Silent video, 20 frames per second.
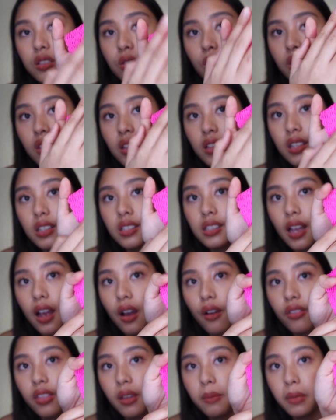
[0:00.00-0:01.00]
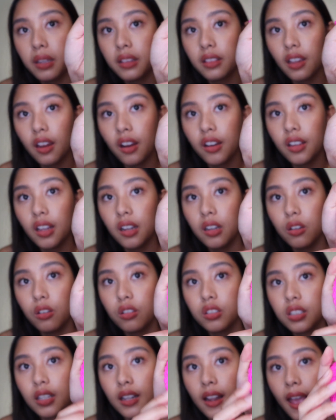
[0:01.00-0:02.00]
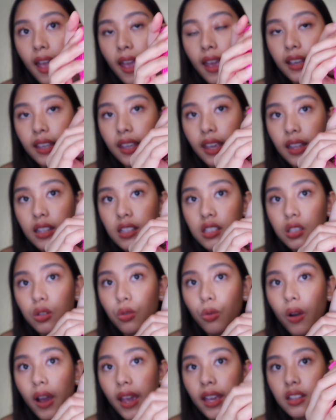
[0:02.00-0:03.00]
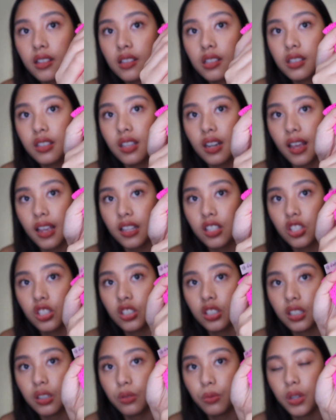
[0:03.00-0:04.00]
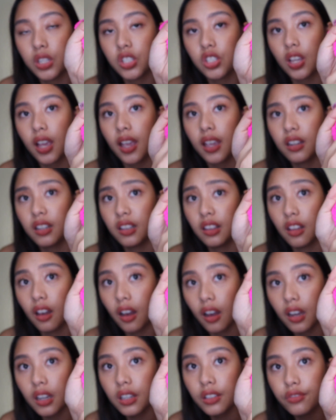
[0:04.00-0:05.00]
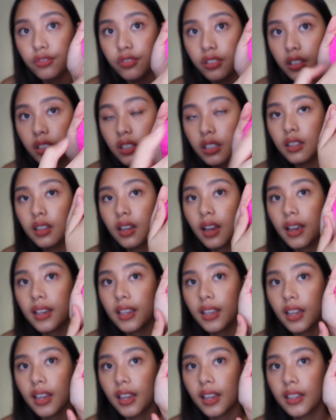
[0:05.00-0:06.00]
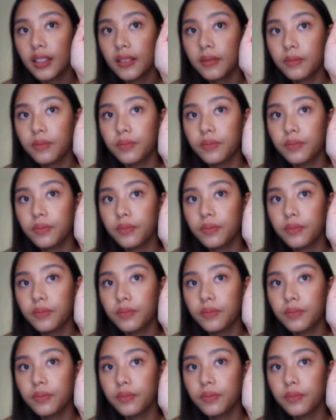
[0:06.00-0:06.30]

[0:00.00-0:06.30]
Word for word: So this is how the material looks like. It's quite stretchy, which I love. Ayan.